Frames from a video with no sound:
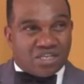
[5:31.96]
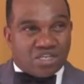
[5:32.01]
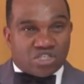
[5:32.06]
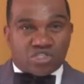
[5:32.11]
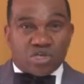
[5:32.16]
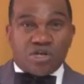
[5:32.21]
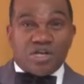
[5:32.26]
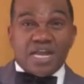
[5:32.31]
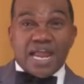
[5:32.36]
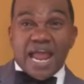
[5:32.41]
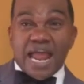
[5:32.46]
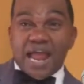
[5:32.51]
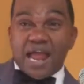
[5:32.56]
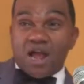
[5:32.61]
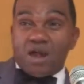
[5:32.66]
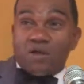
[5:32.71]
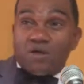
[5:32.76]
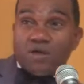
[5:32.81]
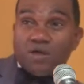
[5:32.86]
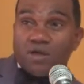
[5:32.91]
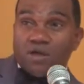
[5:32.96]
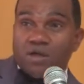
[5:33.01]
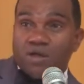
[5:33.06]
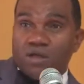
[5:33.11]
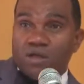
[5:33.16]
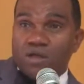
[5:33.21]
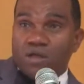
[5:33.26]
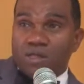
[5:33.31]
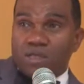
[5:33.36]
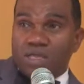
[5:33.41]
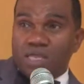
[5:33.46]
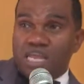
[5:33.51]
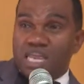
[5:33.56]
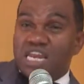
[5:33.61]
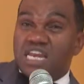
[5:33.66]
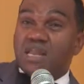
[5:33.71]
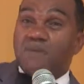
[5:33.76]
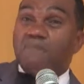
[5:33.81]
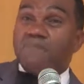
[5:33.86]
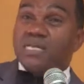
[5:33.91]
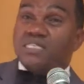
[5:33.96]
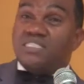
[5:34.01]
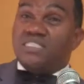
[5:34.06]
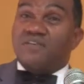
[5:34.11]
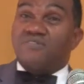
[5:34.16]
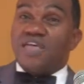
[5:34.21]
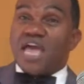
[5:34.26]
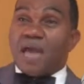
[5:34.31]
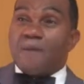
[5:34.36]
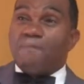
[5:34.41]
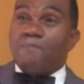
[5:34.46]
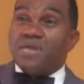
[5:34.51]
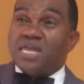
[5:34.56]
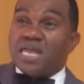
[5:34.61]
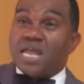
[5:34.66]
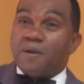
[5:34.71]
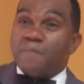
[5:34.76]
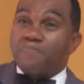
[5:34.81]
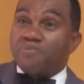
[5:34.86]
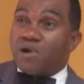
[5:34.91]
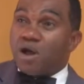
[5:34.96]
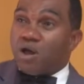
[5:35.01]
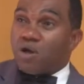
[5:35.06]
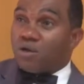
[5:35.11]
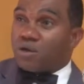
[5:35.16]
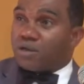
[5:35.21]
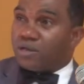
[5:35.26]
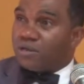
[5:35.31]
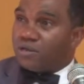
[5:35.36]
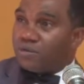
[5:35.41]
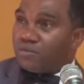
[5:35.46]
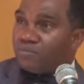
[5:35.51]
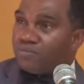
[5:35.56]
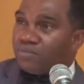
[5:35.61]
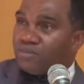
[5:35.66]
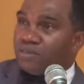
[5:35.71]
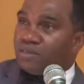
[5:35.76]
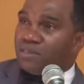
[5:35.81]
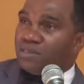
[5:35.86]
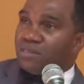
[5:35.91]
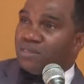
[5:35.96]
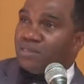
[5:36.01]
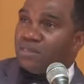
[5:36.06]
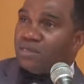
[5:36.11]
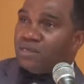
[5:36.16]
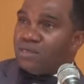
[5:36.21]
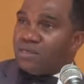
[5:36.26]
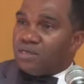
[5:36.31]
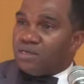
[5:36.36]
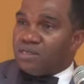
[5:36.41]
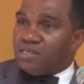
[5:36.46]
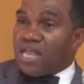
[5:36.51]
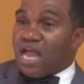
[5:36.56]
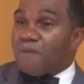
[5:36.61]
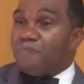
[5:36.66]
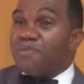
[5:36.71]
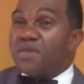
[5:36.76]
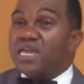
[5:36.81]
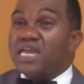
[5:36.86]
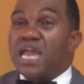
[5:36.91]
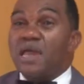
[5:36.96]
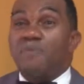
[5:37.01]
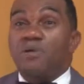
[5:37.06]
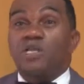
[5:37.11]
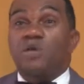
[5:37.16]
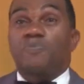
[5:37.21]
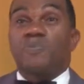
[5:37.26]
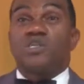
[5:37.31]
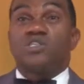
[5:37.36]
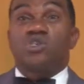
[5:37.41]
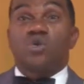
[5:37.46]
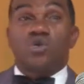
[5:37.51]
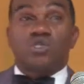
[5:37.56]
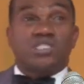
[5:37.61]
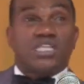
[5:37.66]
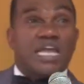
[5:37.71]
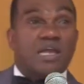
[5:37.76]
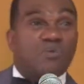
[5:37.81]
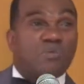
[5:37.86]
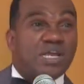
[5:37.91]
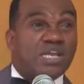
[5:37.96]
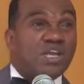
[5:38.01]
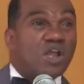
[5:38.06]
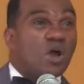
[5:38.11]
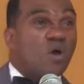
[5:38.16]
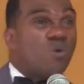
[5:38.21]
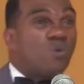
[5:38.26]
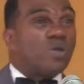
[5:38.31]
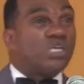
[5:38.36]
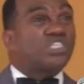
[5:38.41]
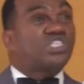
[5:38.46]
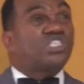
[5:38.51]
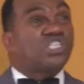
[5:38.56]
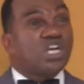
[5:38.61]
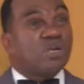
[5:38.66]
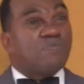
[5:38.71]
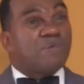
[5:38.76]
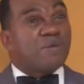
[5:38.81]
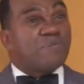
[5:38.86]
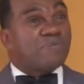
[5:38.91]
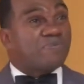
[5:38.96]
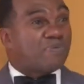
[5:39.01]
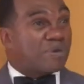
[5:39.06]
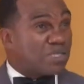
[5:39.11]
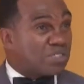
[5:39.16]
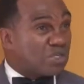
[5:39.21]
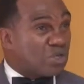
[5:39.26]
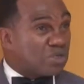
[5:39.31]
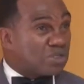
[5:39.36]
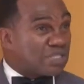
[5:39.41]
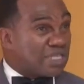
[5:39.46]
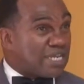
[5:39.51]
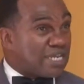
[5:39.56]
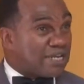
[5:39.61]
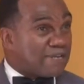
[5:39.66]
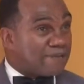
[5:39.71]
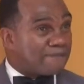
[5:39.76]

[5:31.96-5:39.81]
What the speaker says: So now, in the midst of that being broke, not being able to produce like we know we should be producing,